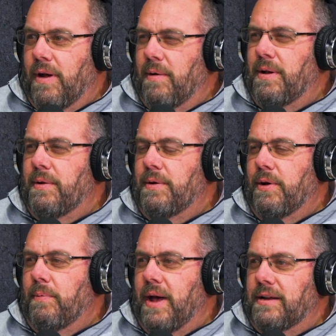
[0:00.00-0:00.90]
Why would I want to
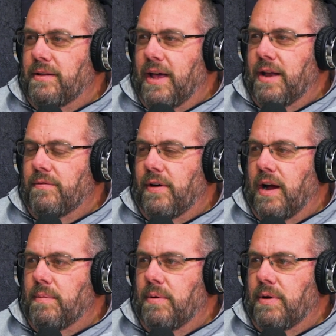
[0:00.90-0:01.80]
go back to that
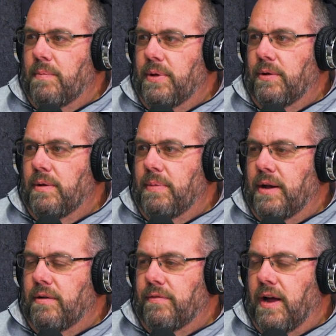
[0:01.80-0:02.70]
environment when I'm building a
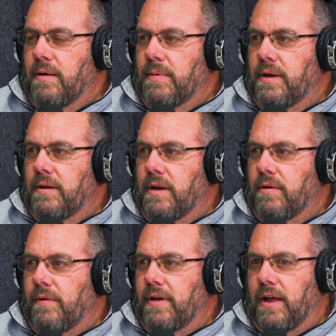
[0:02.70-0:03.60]
better environment?
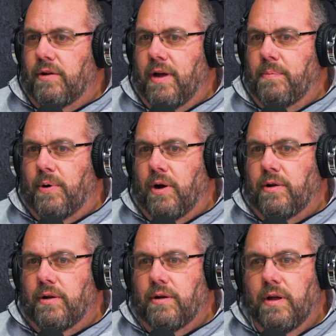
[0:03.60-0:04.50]
I've got a great
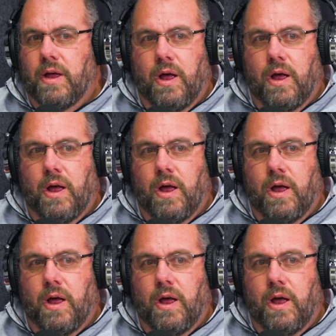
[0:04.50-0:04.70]
partner.